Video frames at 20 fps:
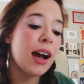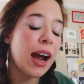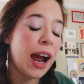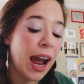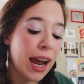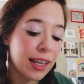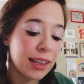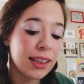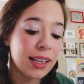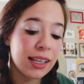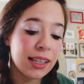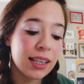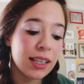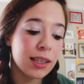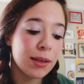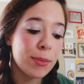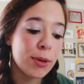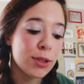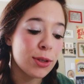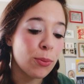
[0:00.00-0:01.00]
I think that
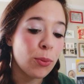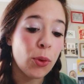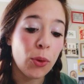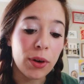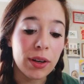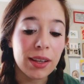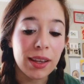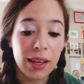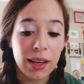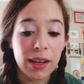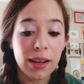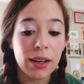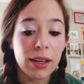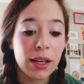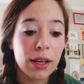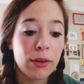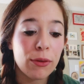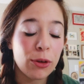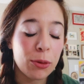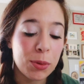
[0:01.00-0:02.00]
the most important thing
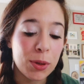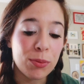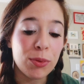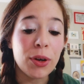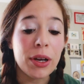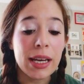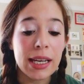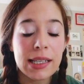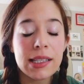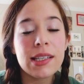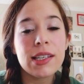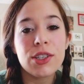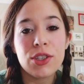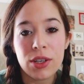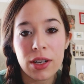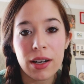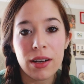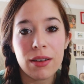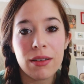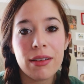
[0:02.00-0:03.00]
for people in
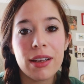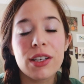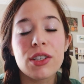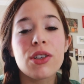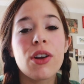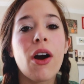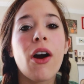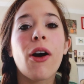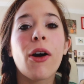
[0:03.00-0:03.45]
CGL is to